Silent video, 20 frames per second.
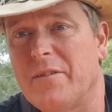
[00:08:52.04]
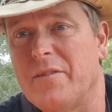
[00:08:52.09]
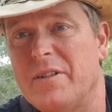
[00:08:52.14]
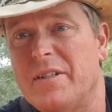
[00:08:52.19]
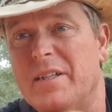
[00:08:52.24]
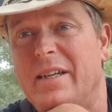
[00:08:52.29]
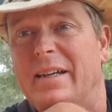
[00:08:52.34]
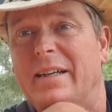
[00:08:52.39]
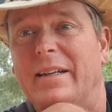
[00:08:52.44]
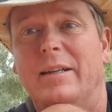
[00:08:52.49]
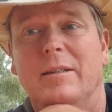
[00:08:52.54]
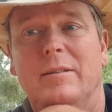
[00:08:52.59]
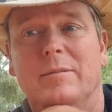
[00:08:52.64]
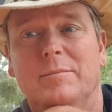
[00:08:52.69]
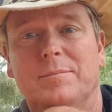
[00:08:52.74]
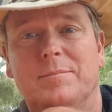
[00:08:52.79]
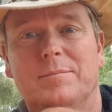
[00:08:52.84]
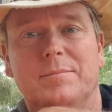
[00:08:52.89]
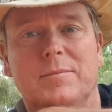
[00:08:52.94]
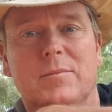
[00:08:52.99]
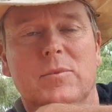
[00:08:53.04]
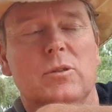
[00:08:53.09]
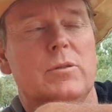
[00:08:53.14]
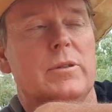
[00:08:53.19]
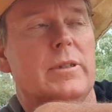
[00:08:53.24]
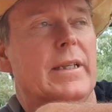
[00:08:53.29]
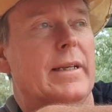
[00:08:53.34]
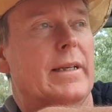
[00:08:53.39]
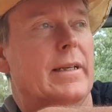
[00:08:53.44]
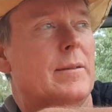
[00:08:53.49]
vineyard. Oh
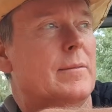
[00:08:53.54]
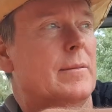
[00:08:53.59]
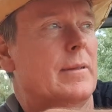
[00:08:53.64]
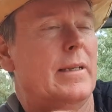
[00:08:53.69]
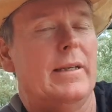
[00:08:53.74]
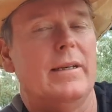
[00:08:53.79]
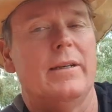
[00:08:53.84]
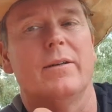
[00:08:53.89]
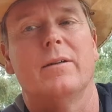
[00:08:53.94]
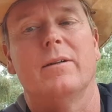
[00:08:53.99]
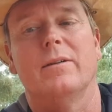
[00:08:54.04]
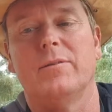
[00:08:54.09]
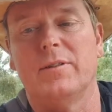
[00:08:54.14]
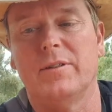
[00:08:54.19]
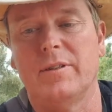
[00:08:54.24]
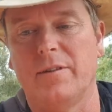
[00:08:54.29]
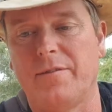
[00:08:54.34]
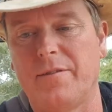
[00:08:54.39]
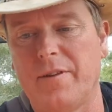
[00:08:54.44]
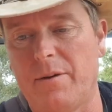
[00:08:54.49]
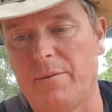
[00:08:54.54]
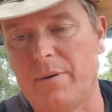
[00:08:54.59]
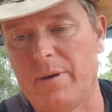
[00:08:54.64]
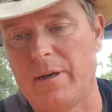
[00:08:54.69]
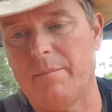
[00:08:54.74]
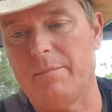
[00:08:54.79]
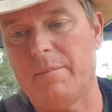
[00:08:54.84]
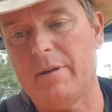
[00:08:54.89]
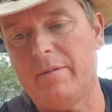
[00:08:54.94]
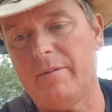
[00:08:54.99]
dear, hang on, I stuffed that one
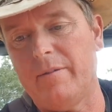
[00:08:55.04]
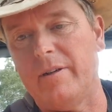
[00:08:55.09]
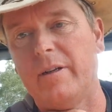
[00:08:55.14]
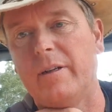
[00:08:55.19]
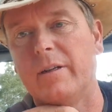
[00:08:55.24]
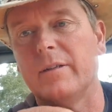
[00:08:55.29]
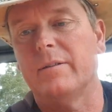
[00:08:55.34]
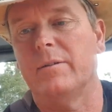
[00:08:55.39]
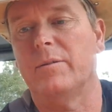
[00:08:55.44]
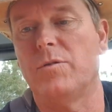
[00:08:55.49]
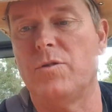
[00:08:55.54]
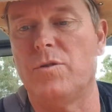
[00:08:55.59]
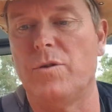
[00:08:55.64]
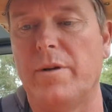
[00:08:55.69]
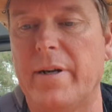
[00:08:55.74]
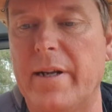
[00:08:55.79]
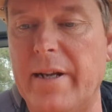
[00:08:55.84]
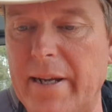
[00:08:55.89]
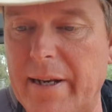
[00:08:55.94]
up, didn't I? Try